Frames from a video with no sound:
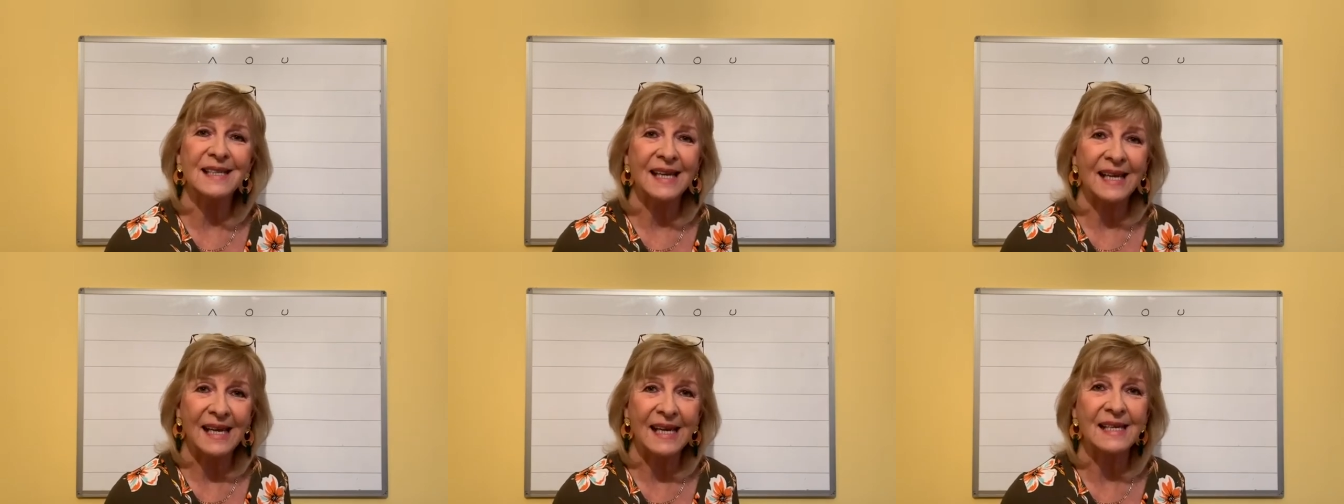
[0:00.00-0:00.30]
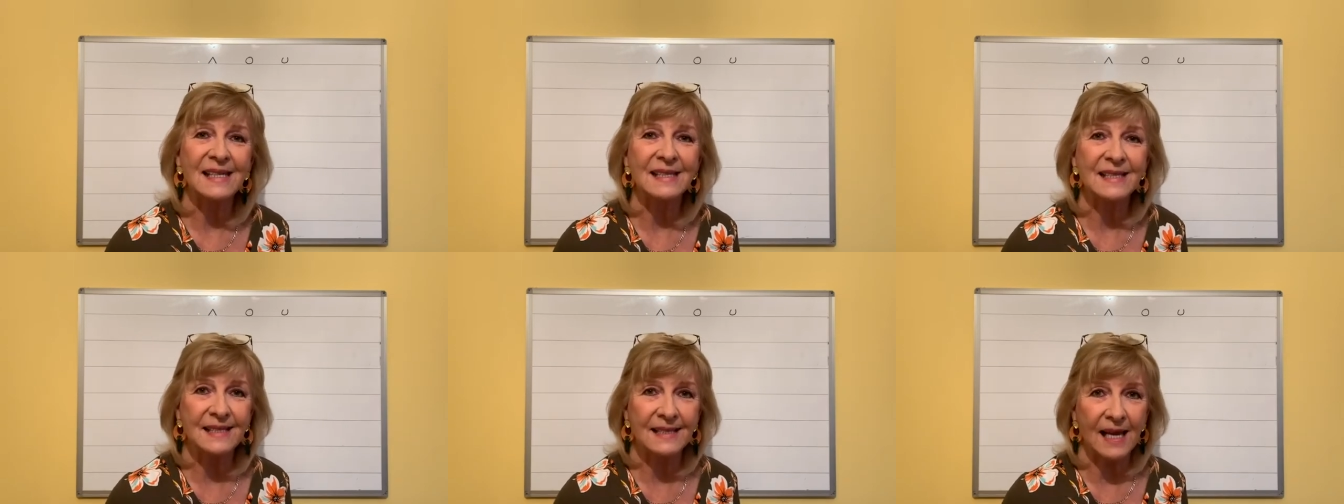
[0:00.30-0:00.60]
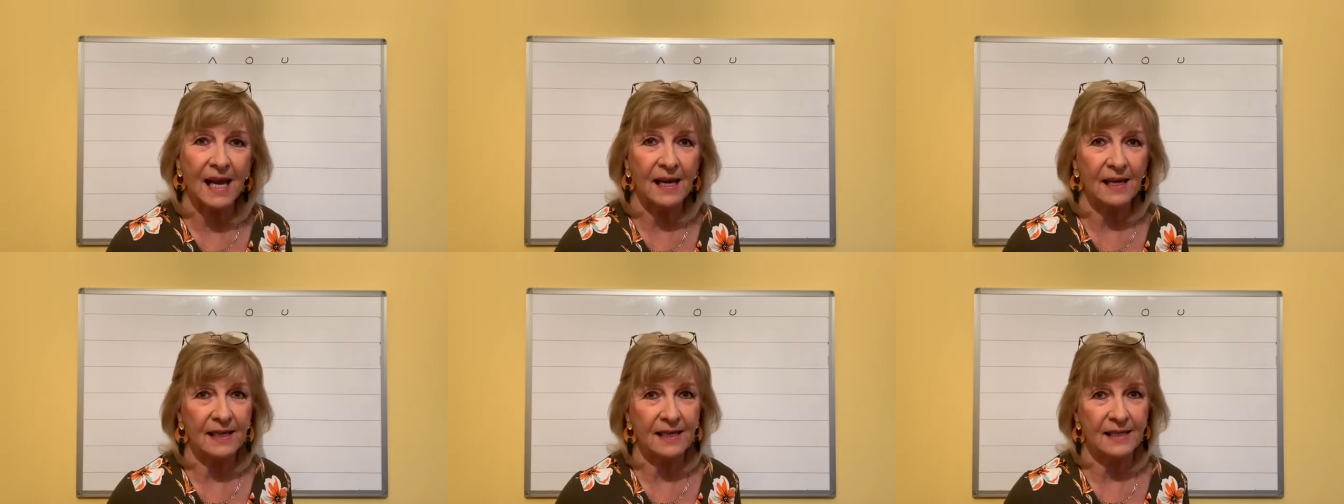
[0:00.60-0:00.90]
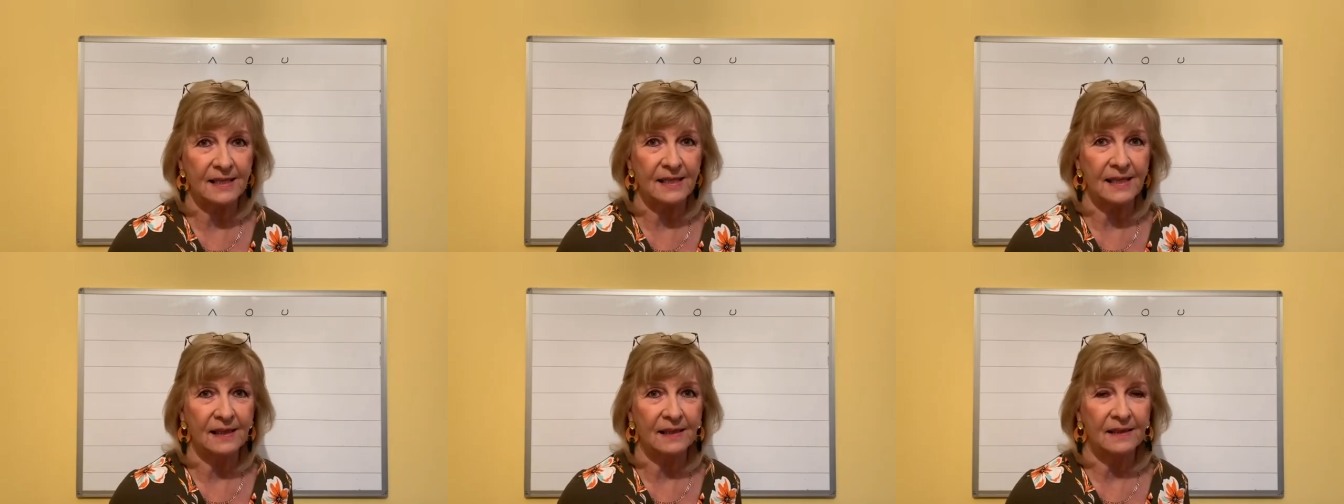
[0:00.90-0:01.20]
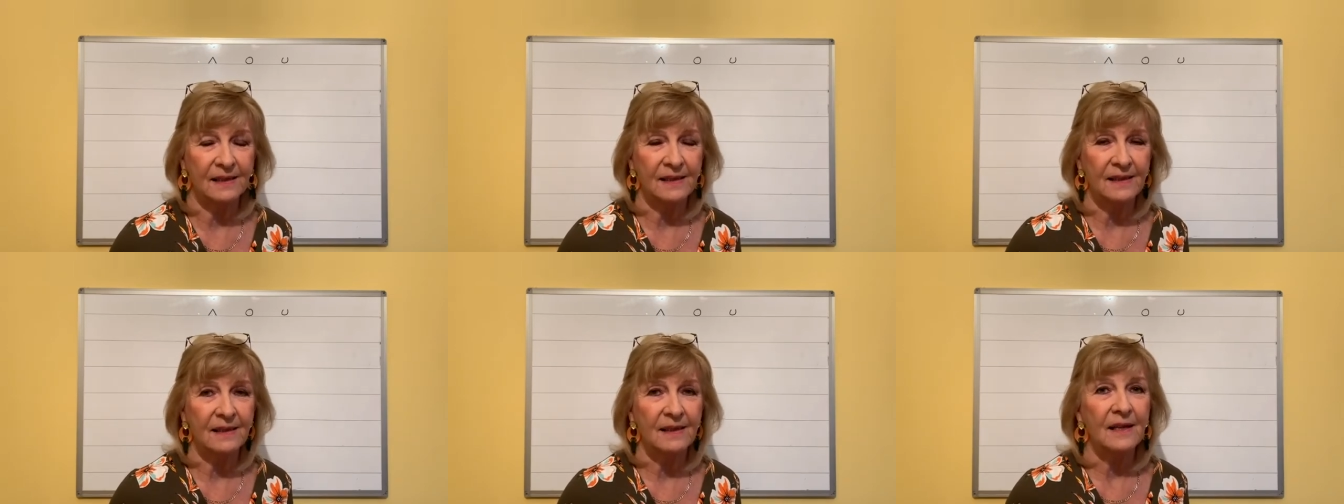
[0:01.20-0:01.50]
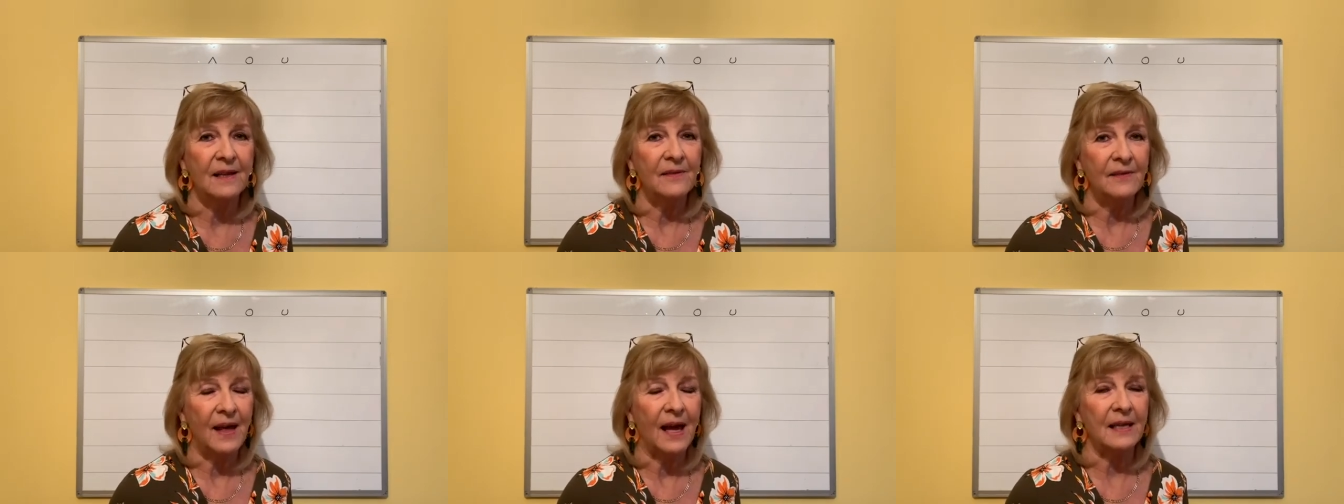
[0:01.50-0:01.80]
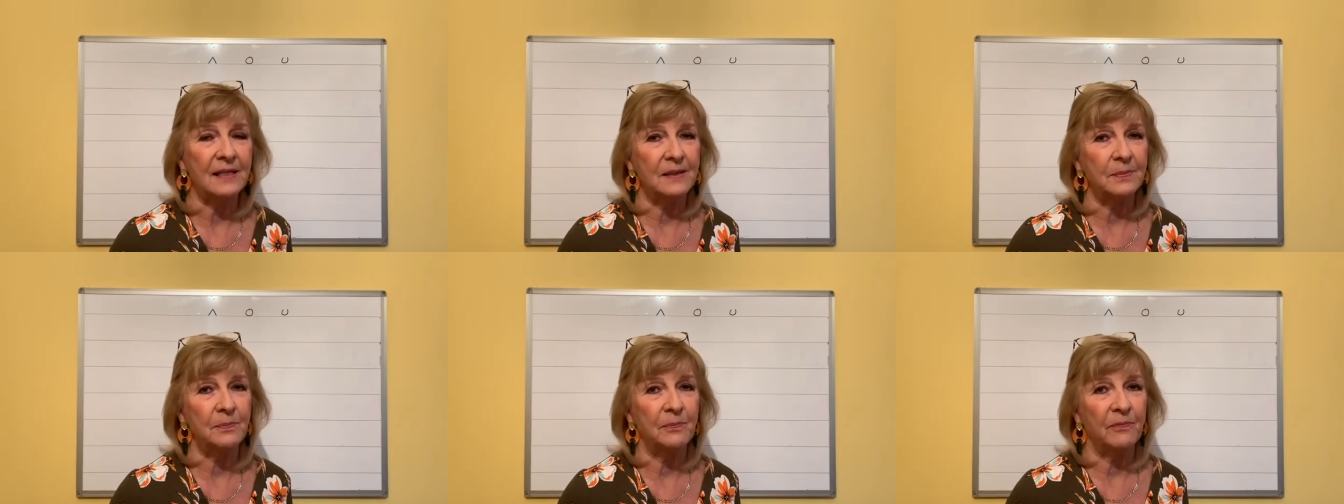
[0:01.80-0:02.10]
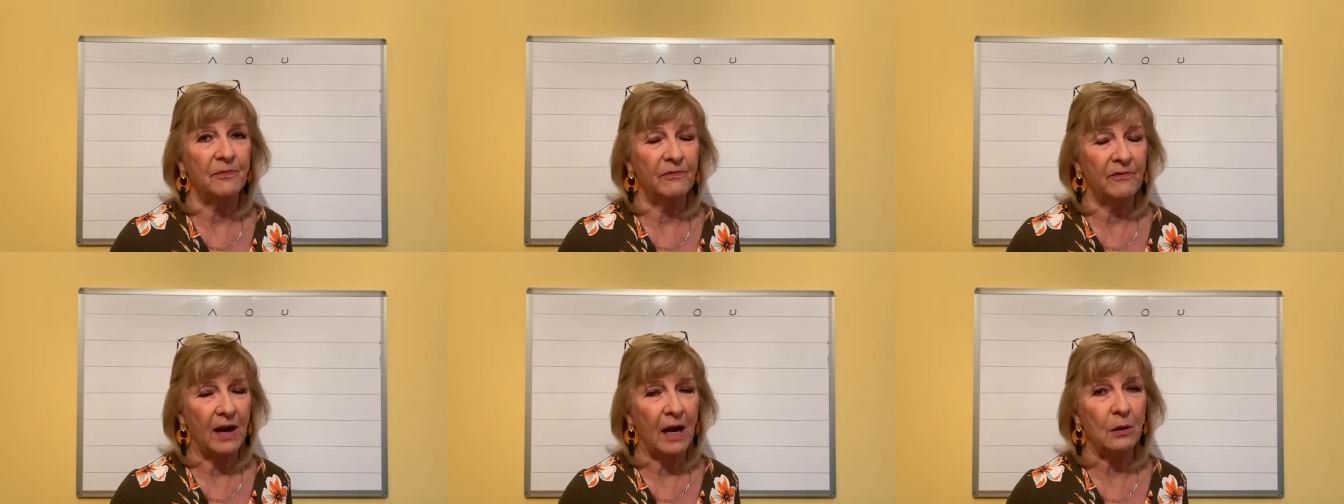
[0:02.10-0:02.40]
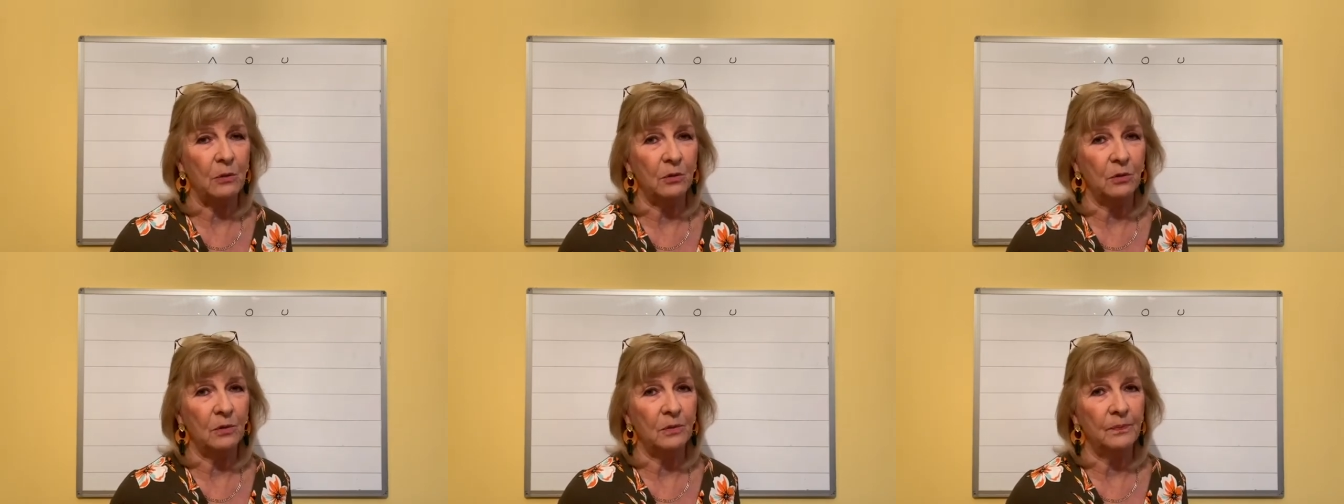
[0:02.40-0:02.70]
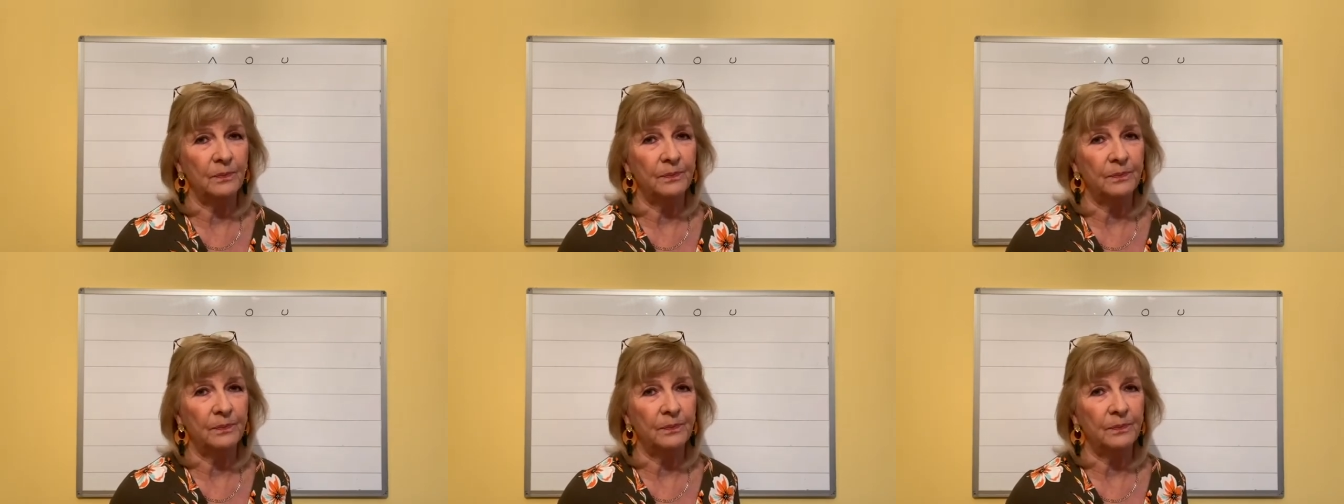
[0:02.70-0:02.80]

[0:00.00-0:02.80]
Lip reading: inside that vowel.